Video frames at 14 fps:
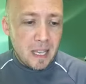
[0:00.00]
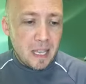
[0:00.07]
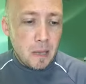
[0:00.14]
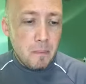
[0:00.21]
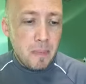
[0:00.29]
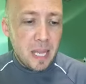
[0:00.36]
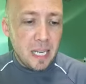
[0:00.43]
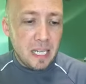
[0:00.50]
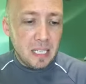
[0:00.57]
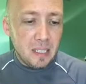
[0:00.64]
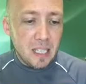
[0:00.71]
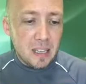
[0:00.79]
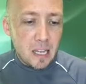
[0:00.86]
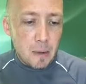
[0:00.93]

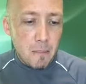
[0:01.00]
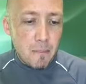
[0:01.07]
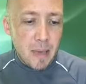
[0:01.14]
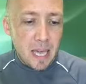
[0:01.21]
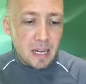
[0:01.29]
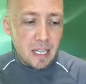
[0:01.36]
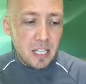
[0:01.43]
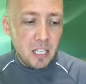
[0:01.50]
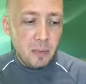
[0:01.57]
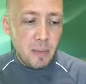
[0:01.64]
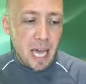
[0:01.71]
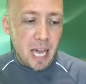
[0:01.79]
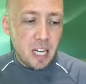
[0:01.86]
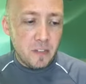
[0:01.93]
immediately there met him
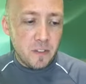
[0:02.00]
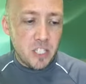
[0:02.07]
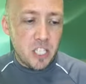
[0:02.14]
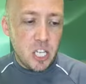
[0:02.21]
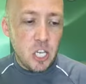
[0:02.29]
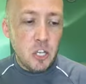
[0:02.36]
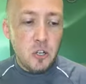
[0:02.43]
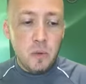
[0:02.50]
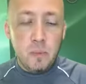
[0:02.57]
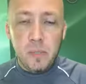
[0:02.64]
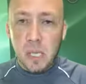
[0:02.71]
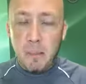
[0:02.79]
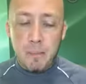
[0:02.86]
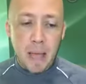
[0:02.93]
out of the
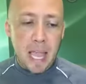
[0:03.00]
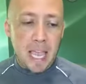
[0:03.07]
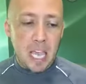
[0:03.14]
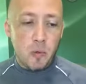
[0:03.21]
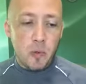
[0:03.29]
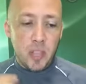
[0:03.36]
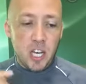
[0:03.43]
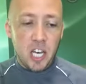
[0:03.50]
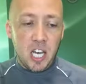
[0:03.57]
tombs a man with an